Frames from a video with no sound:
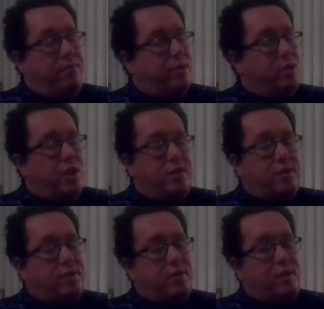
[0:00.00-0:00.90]

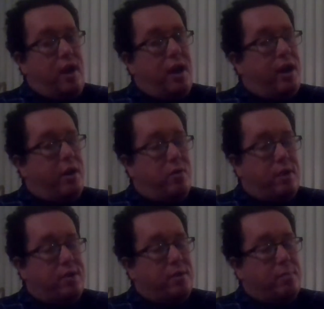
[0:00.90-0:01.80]
Jesus got
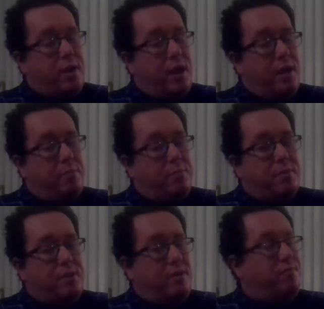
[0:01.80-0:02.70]
angry
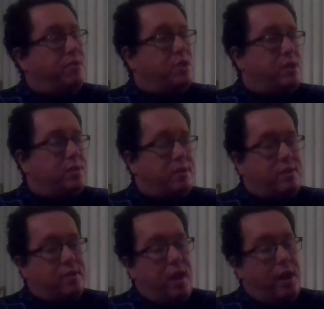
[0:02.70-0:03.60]
sometimes. Even
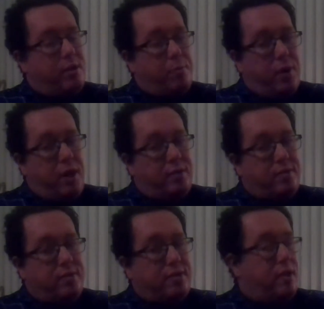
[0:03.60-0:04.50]
Jesus got
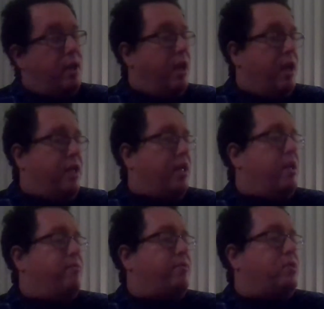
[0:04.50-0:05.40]
depressed.
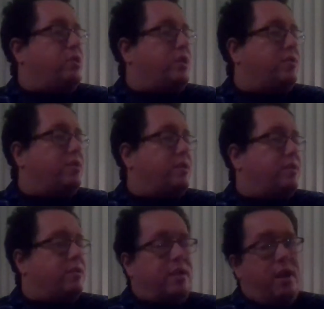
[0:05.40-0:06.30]
Even
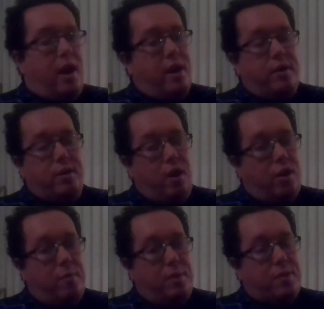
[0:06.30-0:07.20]
Jesus got into
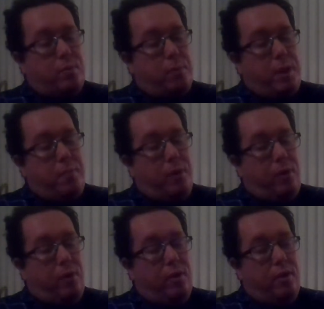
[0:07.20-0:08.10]
arguments with
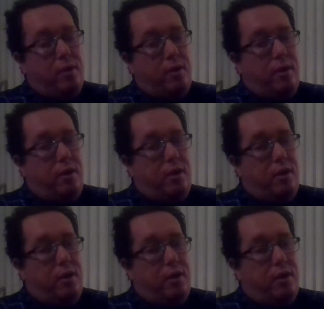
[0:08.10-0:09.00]
people.
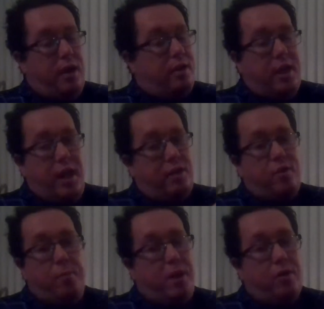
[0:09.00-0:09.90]
And you can't
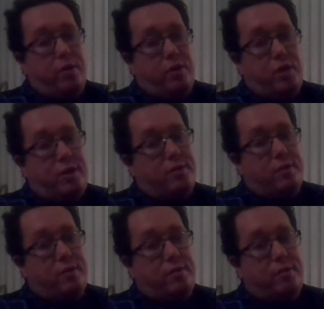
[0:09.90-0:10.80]
do better than
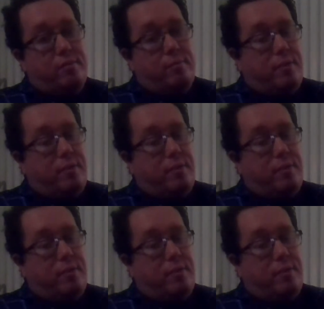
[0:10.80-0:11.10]
Jesus.